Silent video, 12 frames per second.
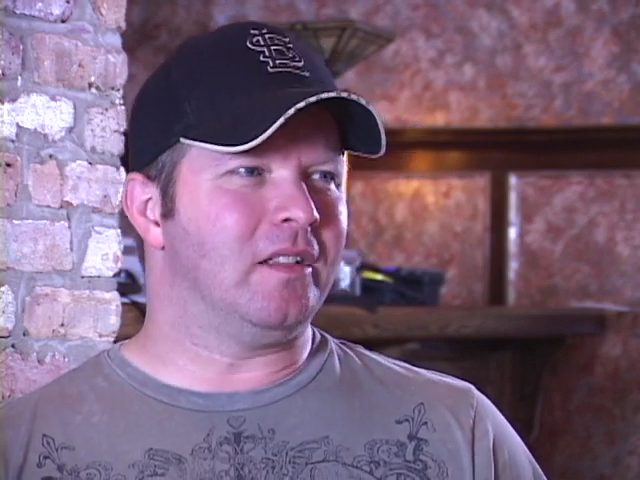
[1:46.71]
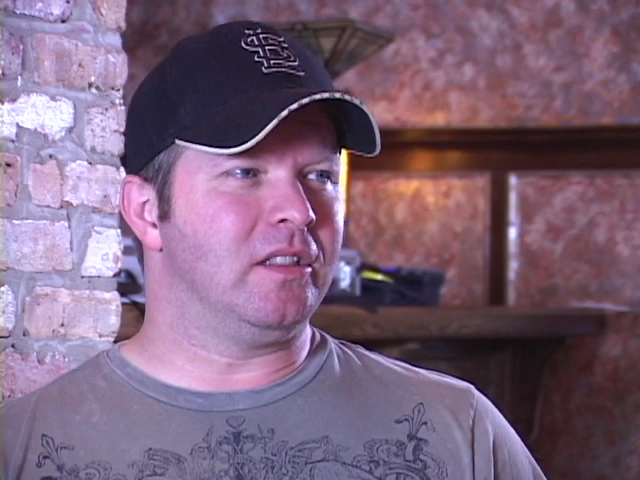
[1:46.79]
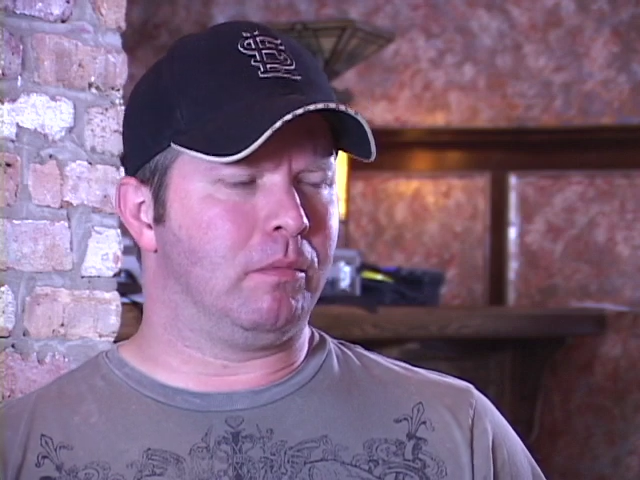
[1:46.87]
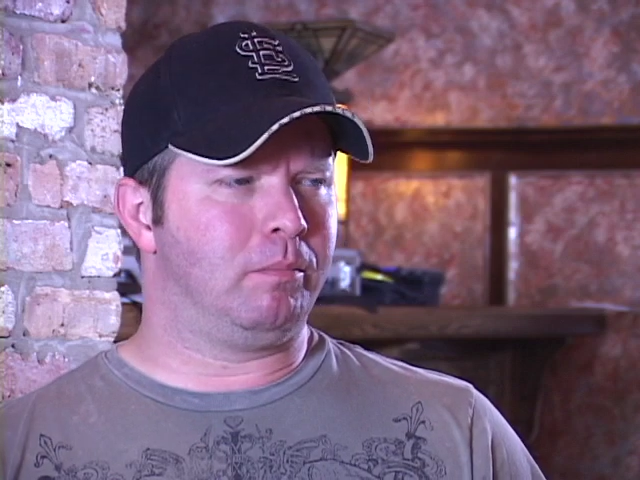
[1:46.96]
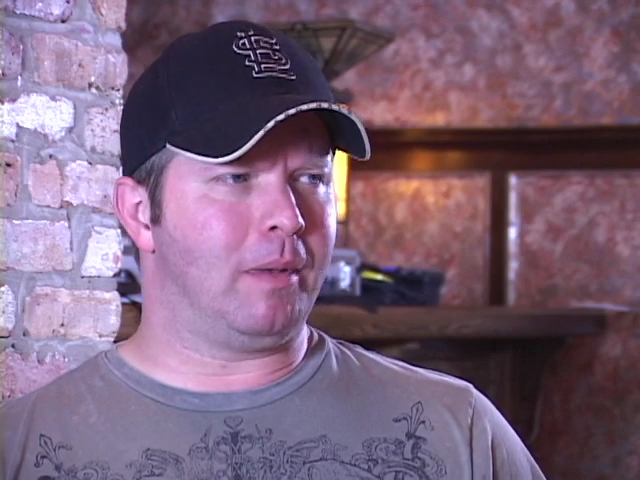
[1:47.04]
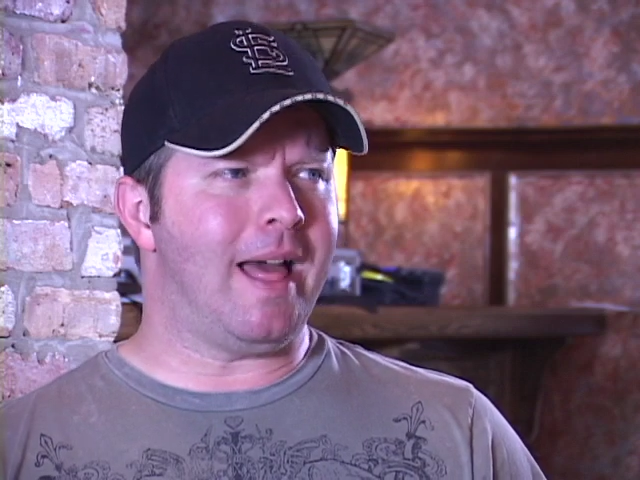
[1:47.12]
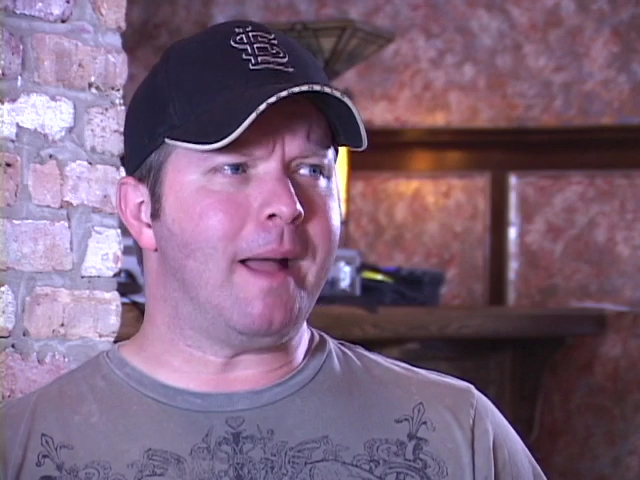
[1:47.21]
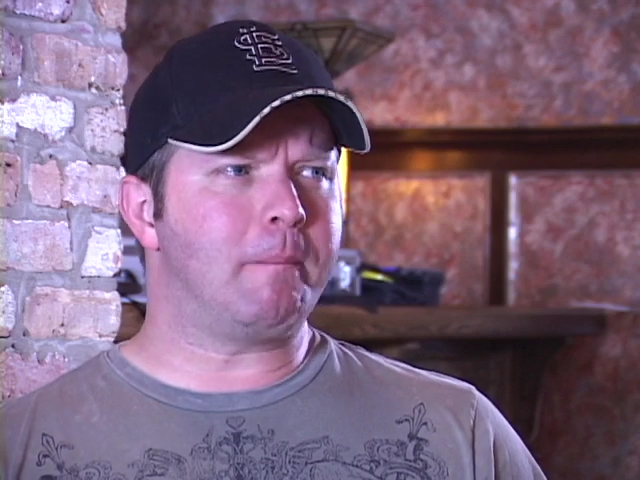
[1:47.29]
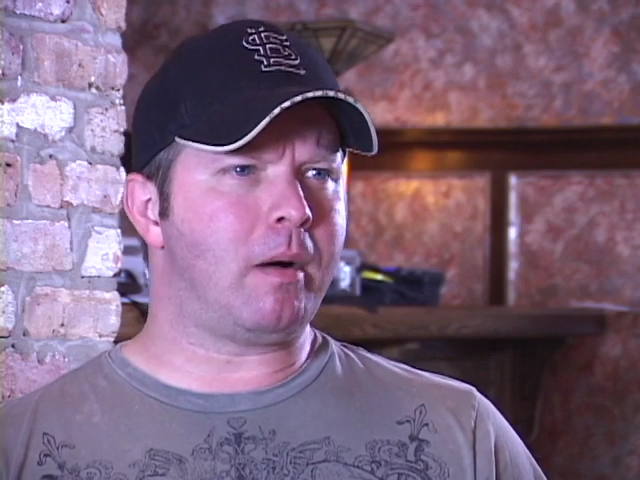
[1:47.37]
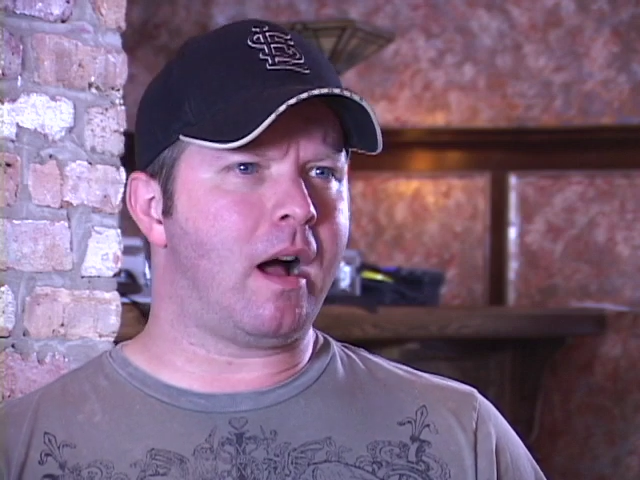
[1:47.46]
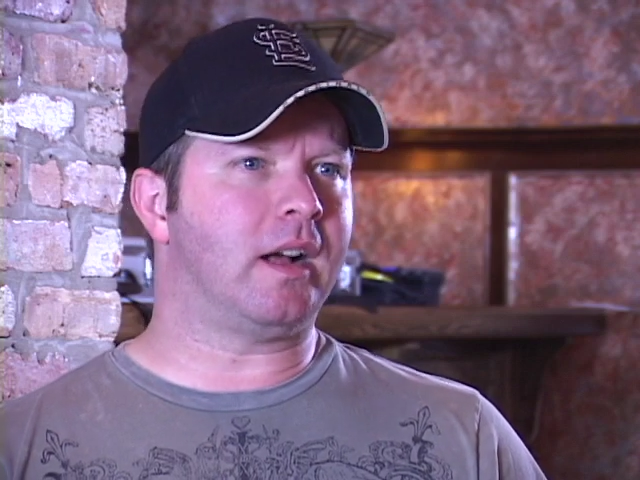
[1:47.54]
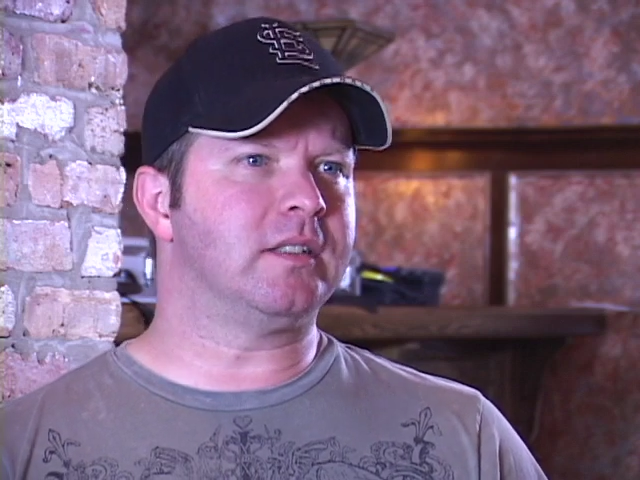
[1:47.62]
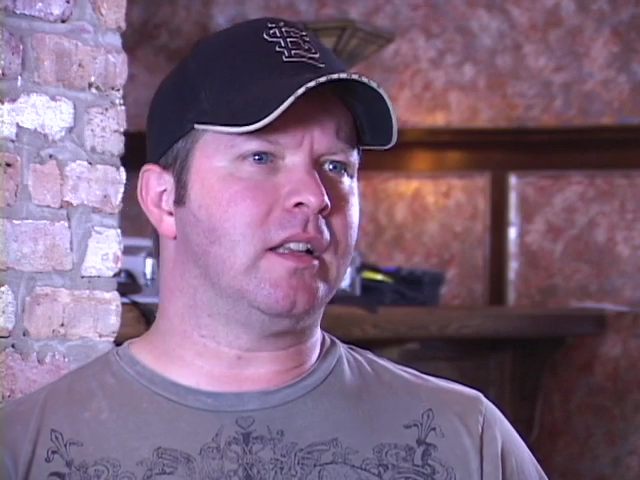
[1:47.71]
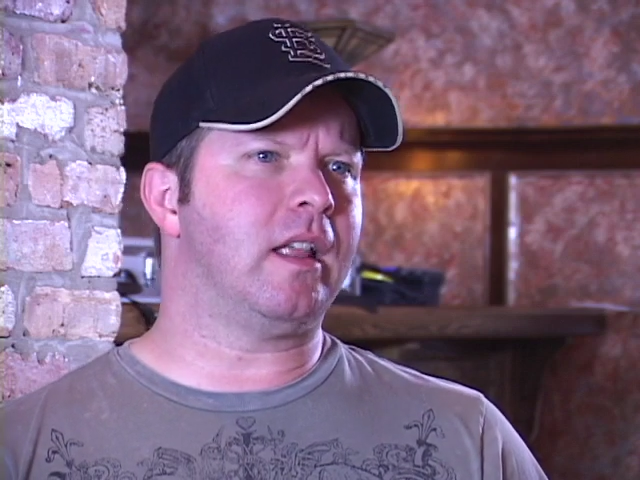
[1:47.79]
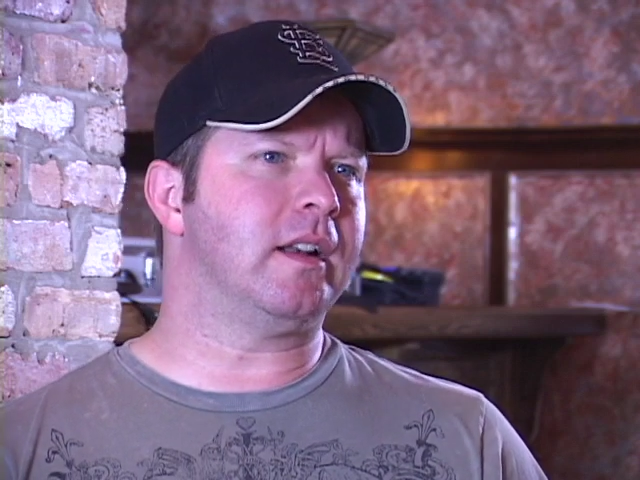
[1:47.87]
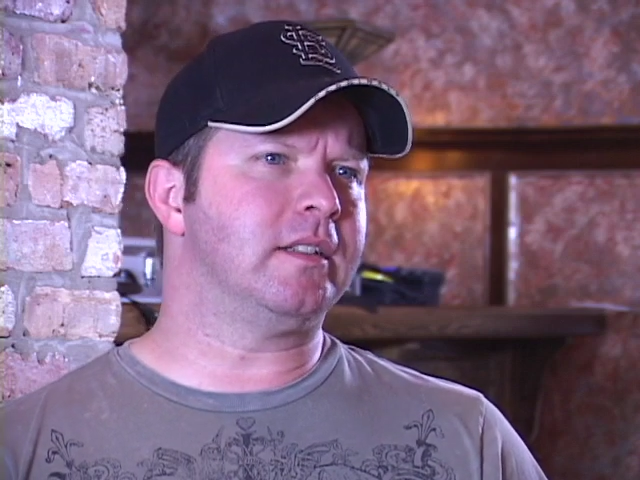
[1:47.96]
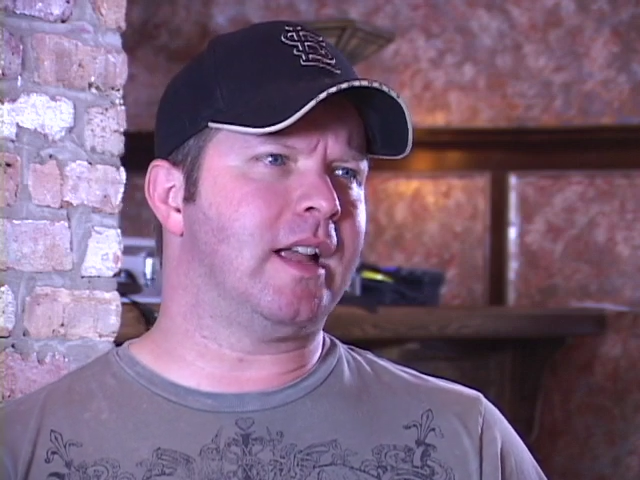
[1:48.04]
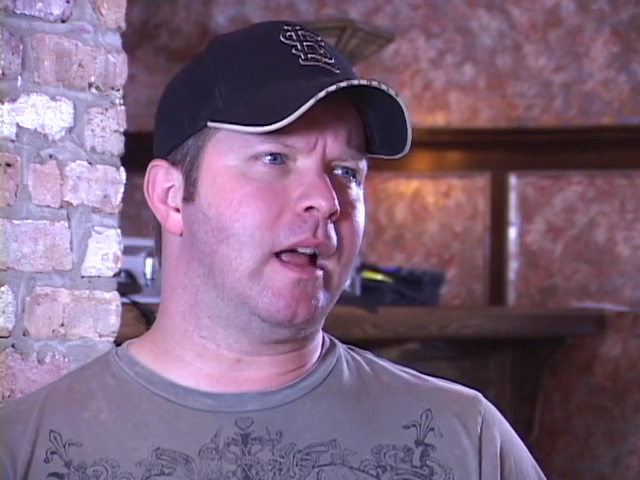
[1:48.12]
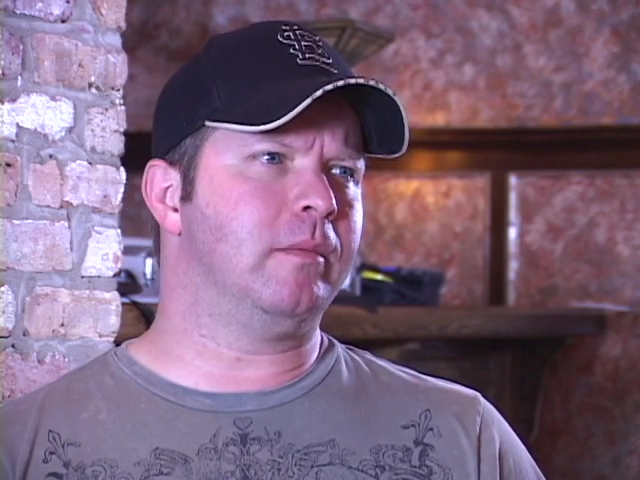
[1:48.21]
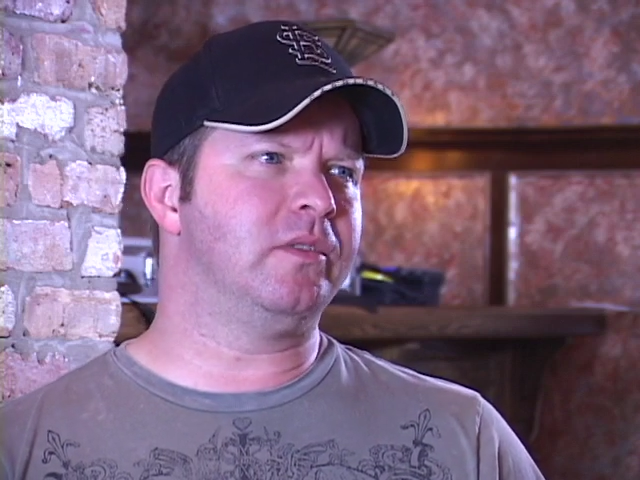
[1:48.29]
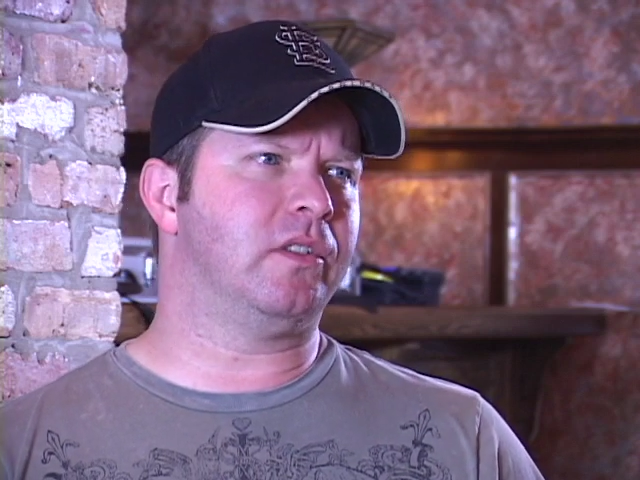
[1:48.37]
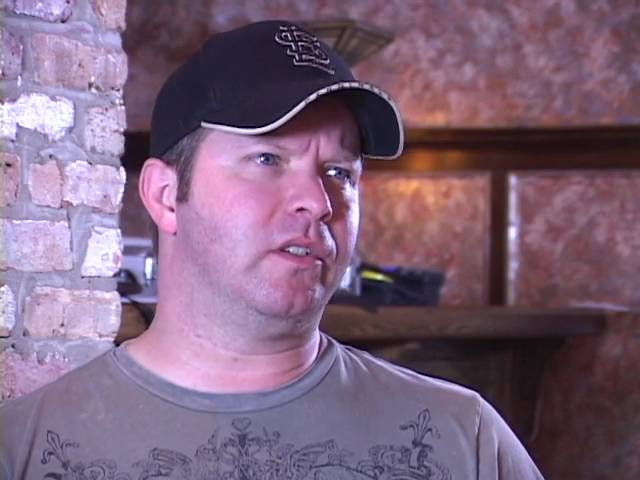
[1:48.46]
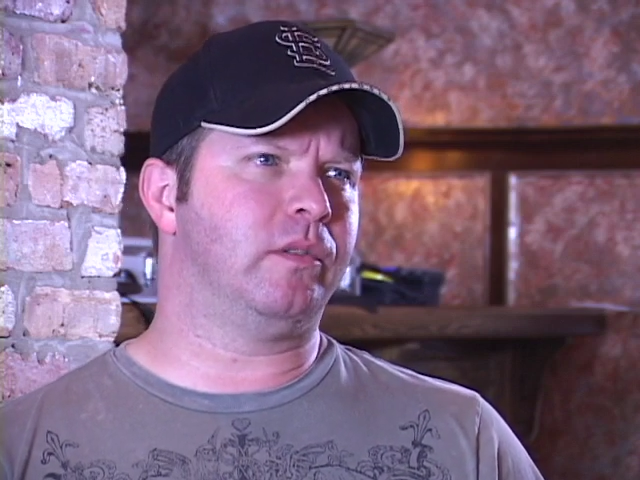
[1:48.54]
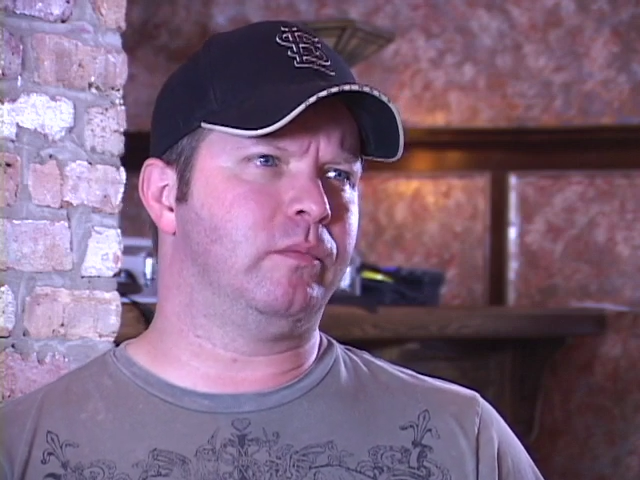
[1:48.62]
The black box a lot of
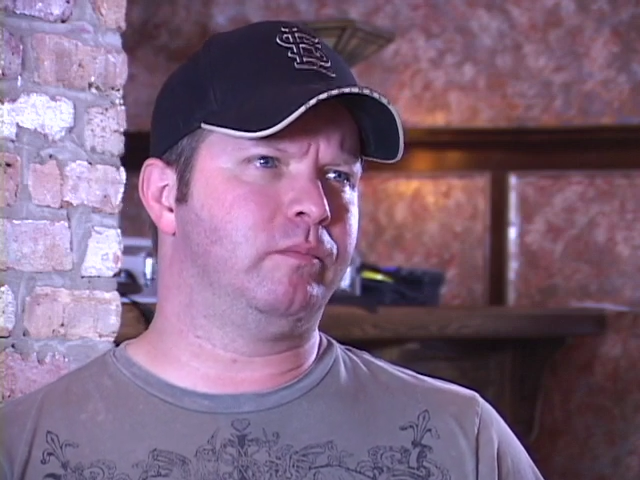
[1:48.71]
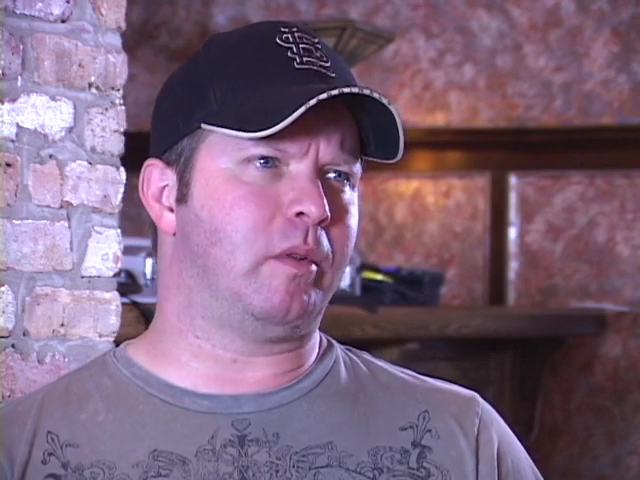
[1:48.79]
times are